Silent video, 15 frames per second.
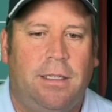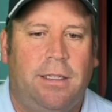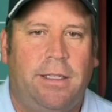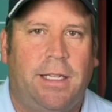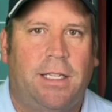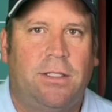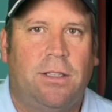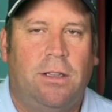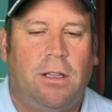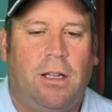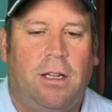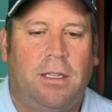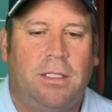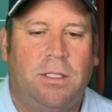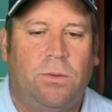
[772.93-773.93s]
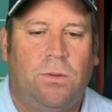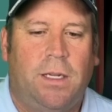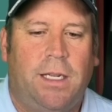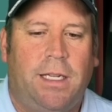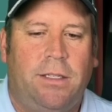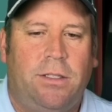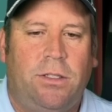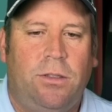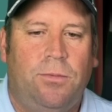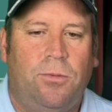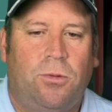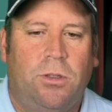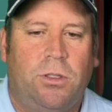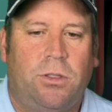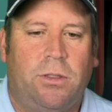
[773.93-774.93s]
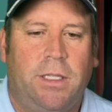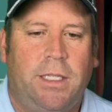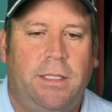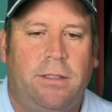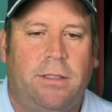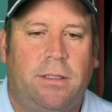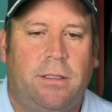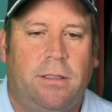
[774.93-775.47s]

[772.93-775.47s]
That's a loss. So we'll add two more streets